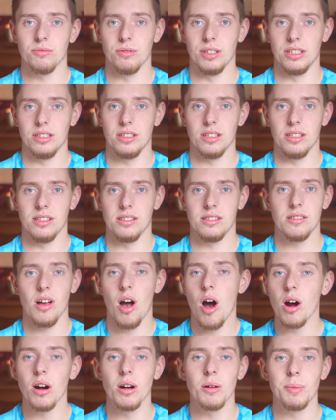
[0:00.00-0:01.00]
which is
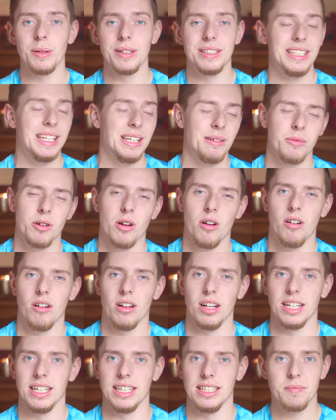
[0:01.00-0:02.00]
horrible name
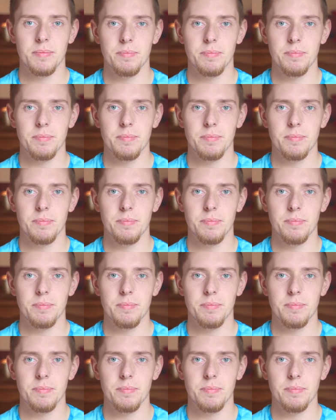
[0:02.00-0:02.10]
calling,